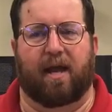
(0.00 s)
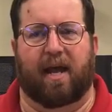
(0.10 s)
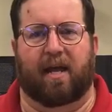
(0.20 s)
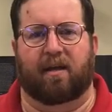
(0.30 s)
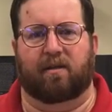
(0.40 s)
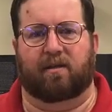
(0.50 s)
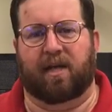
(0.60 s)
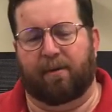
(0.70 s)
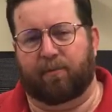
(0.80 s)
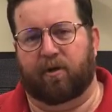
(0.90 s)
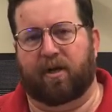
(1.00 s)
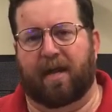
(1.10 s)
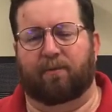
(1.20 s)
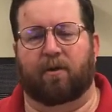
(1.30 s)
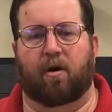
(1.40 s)
and Kepler
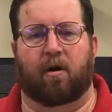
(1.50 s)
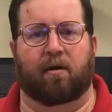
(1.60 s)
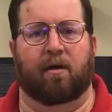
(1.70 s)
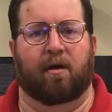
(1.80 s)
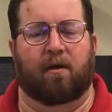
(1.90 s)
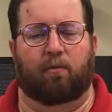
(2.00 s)
came along,